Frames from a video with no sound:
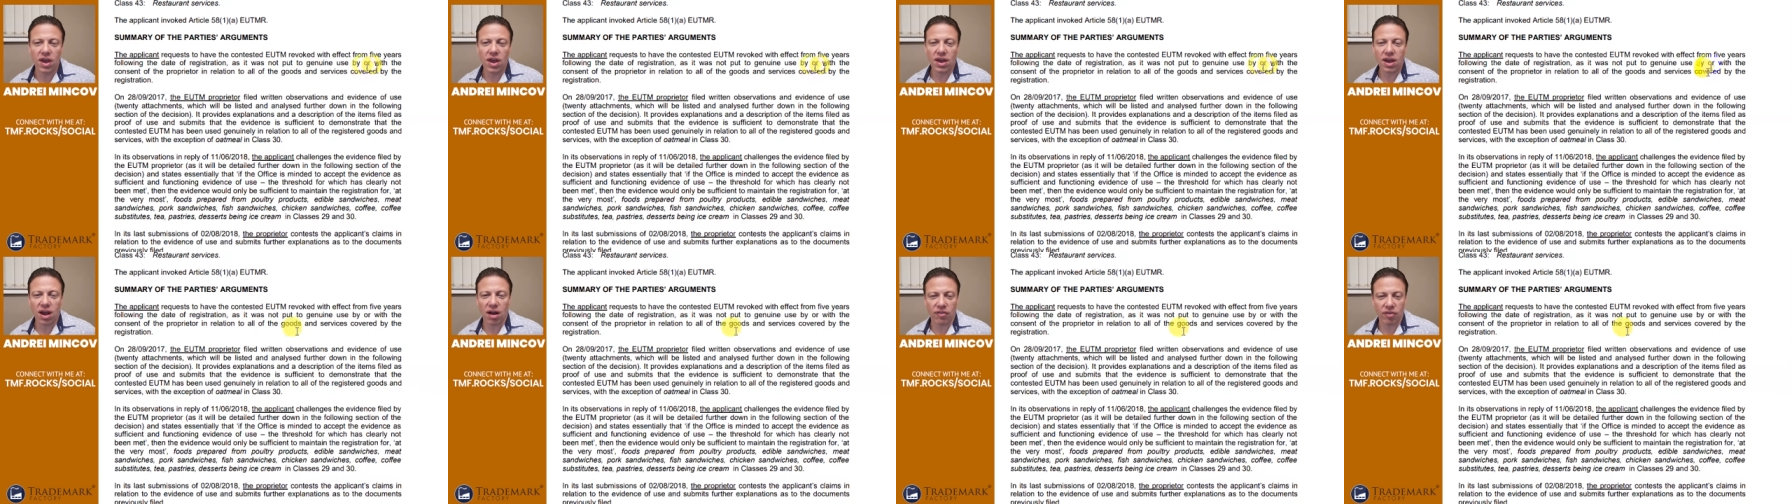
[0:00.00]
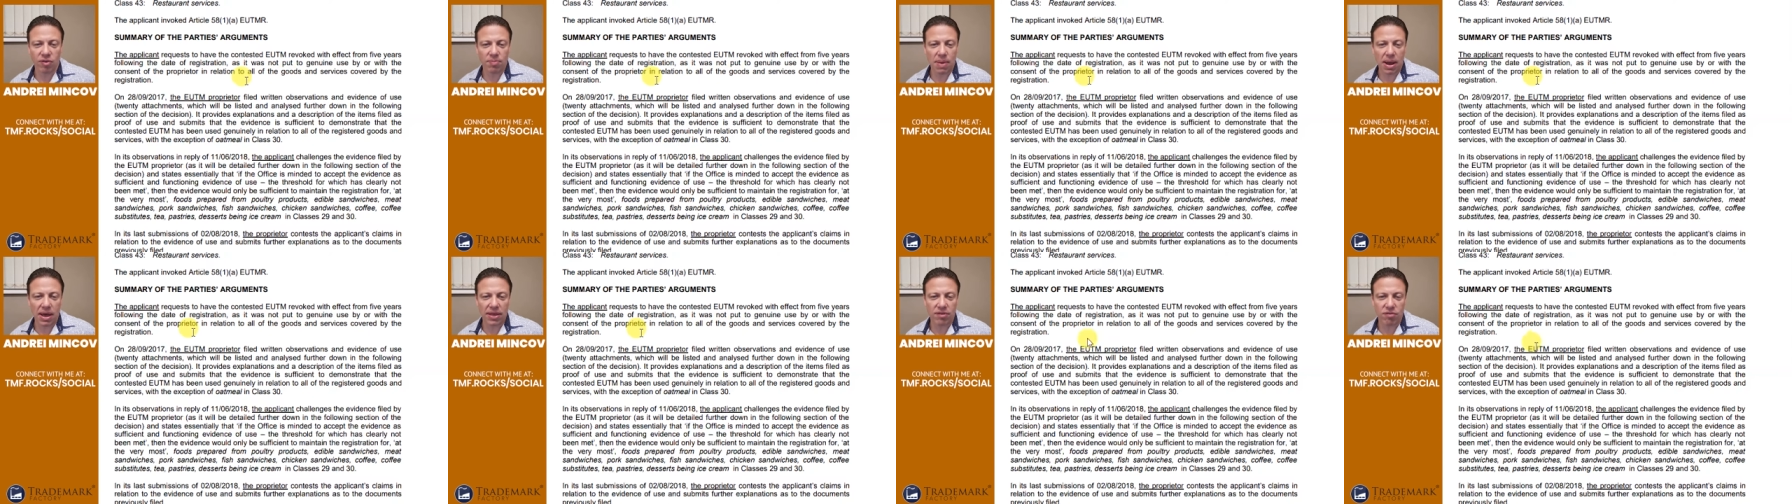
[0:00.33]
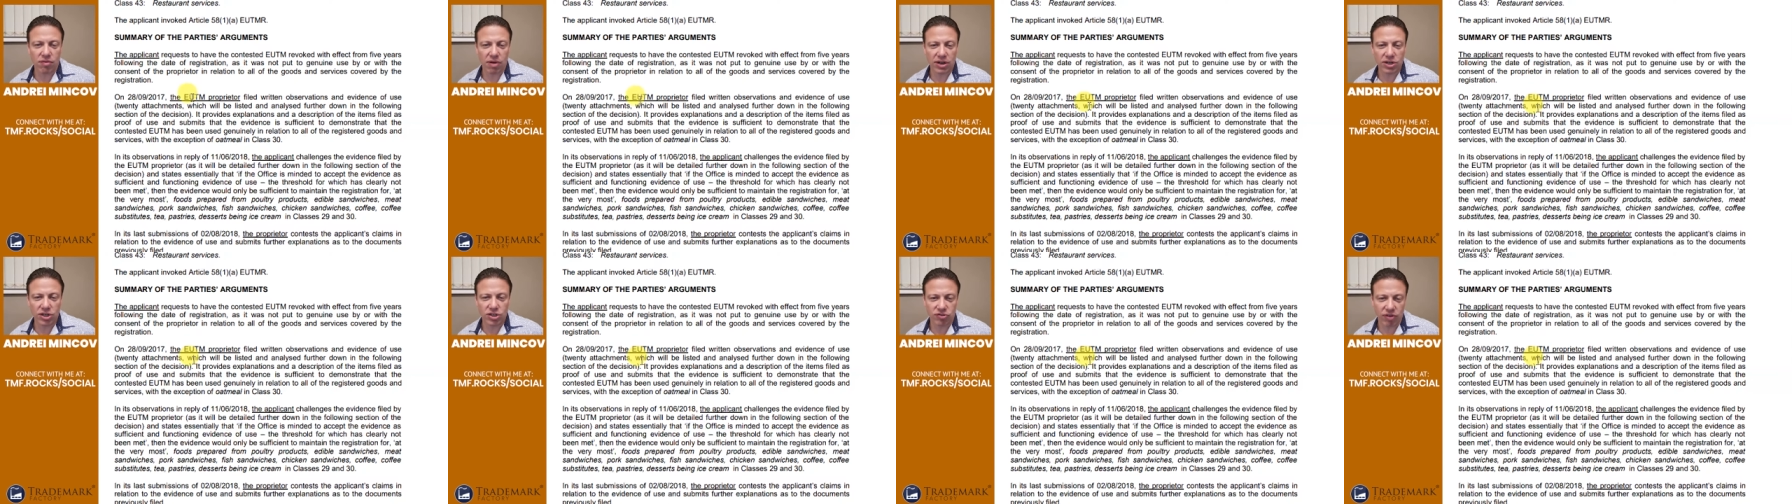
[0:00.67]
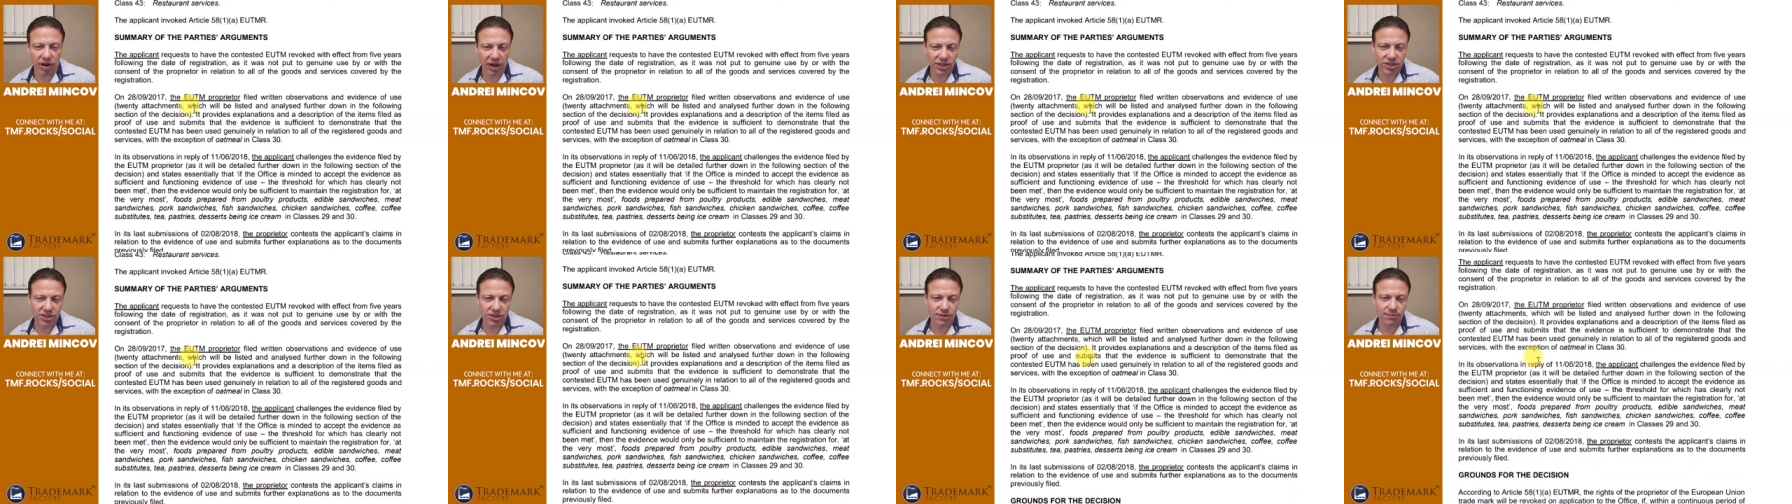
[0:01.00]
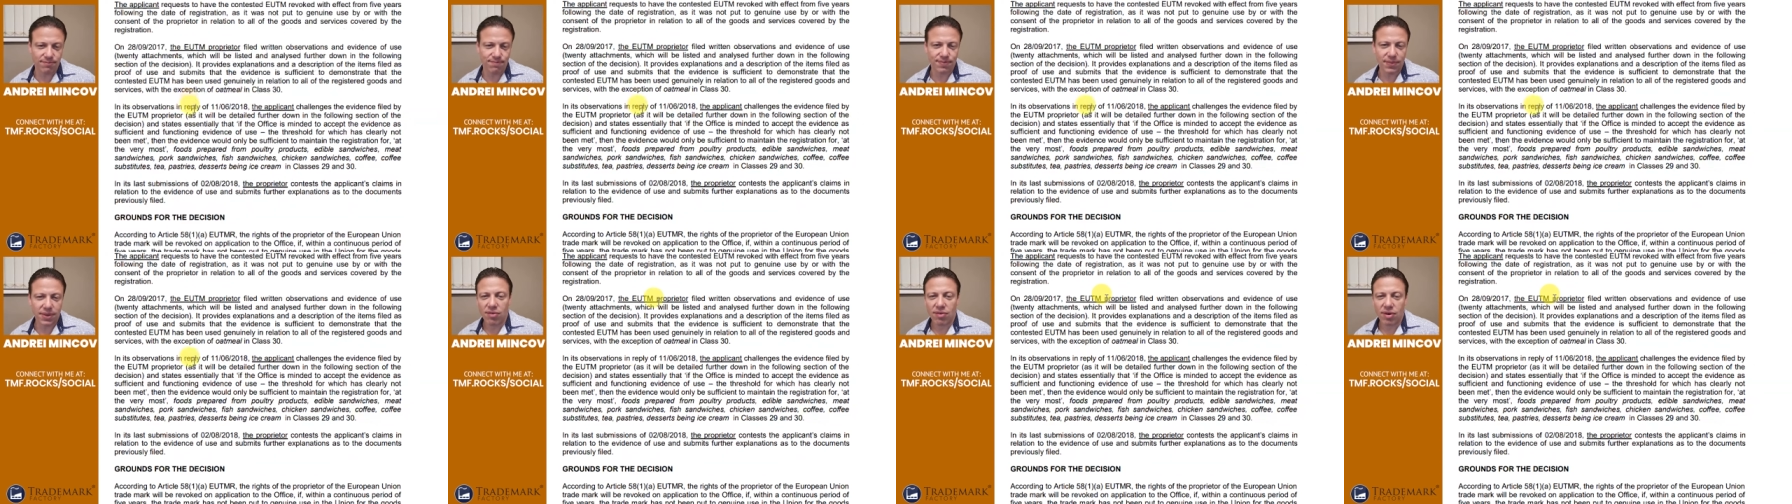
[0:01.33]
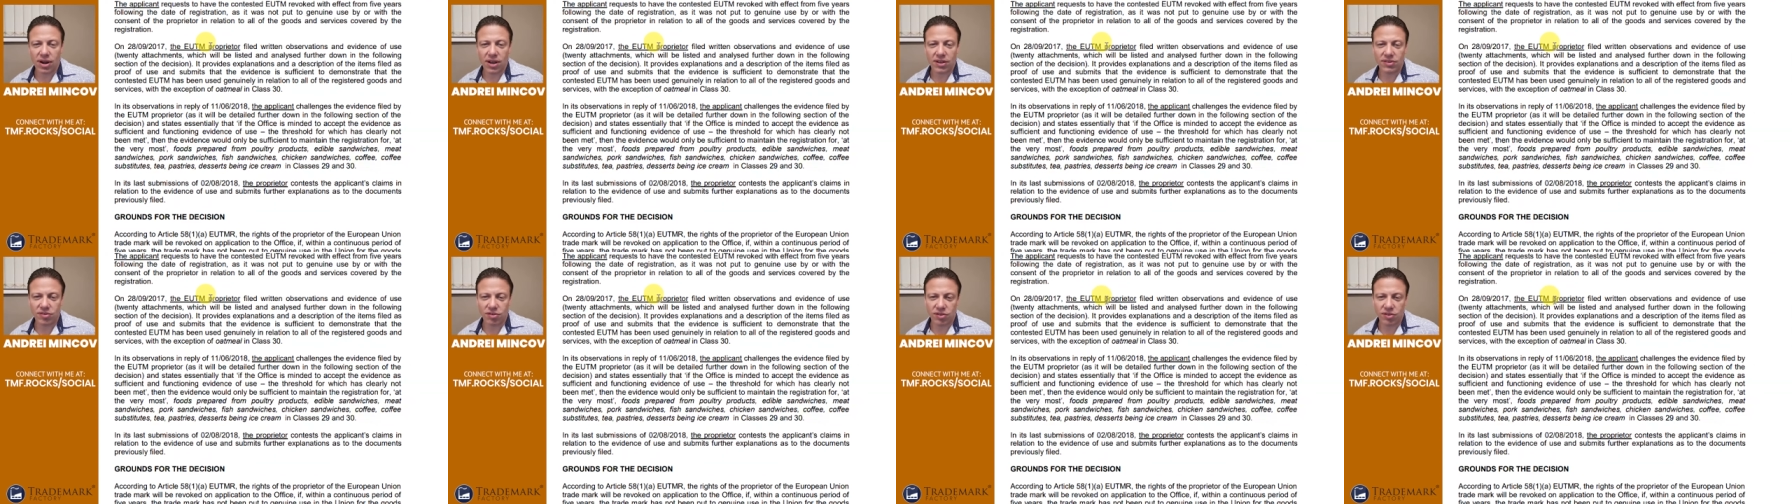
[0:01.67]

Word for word: covered by the registration, right?